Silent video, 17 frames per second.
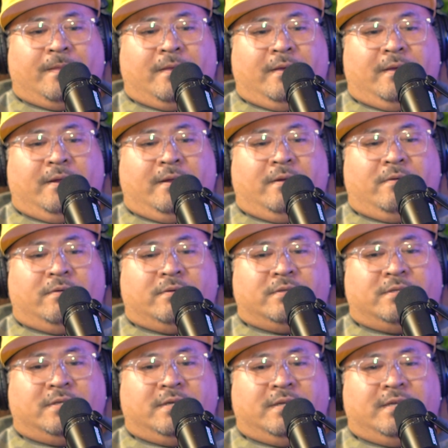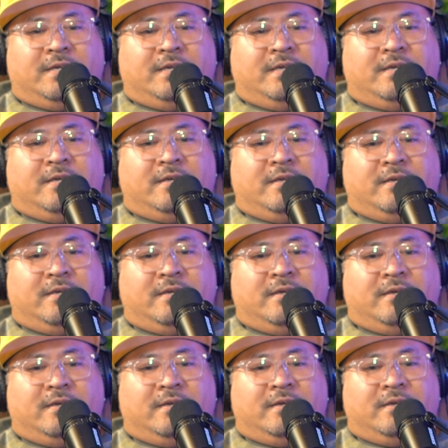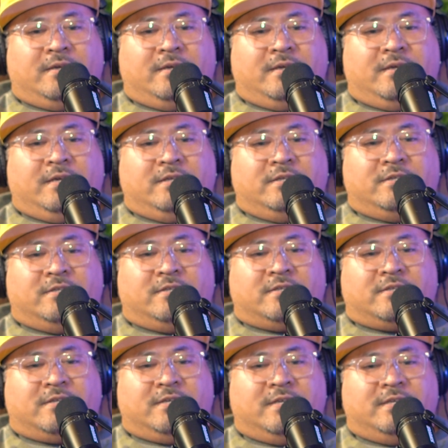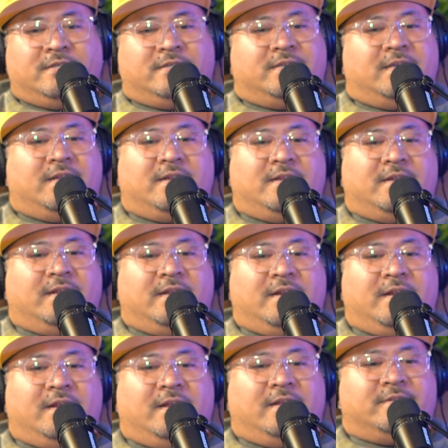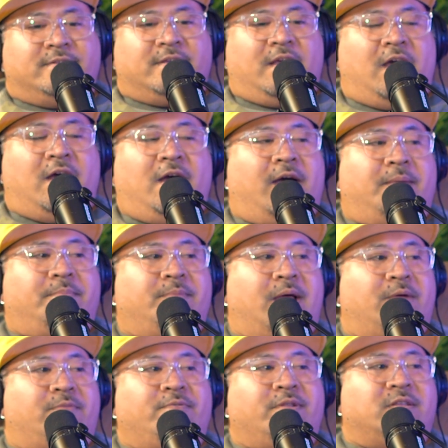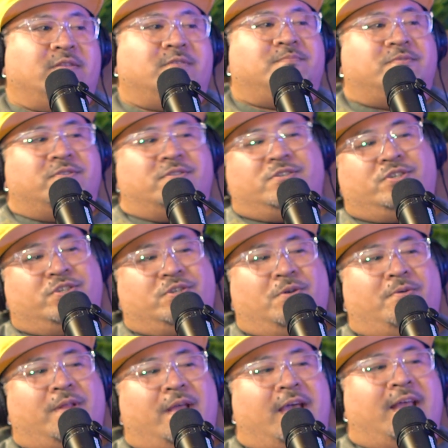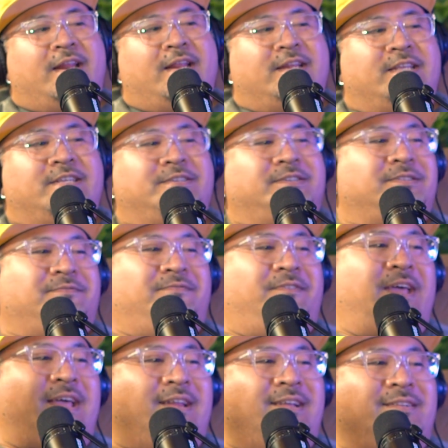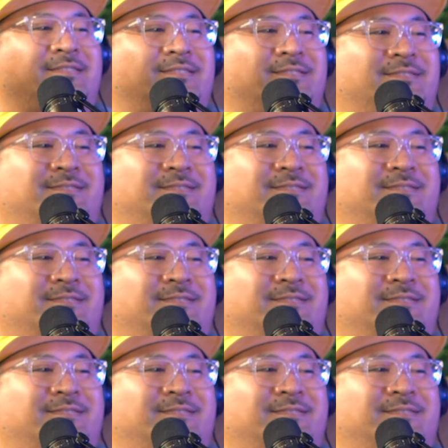And then all of a sudden he said, and he's like, I'm not really supposed to show that, and he just vanished or